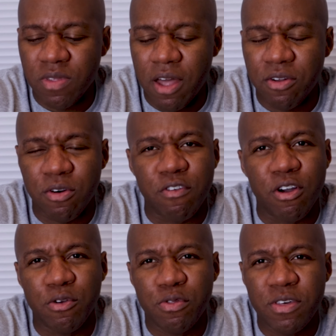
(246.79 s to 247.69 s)
I don't know if
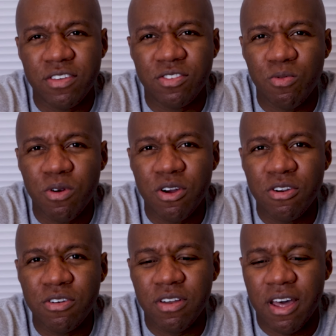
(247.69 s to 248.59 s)
earthy is the word.